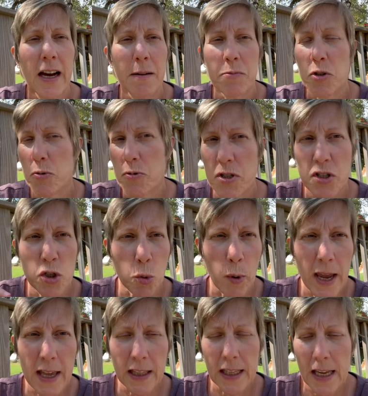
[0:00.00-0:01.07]
So it's
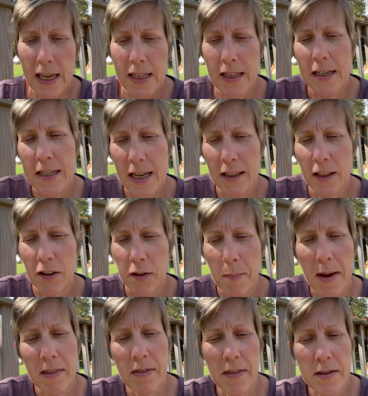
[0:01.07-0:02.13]
squarely in the 10th of the
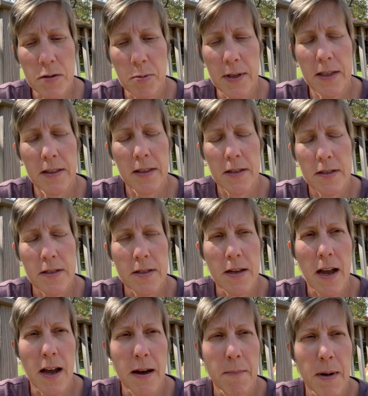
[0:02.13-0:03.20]
month this
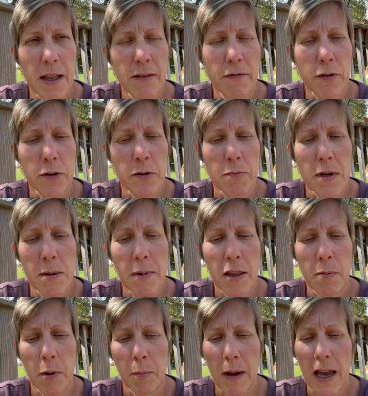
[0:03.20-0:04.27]
month for mid-month
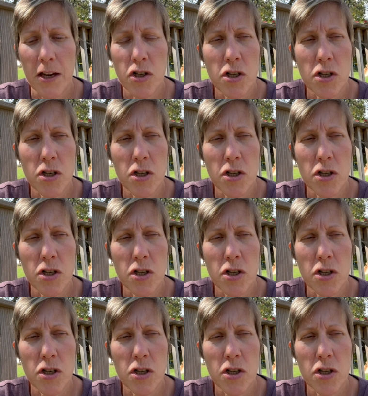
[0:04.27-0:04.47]
book bash.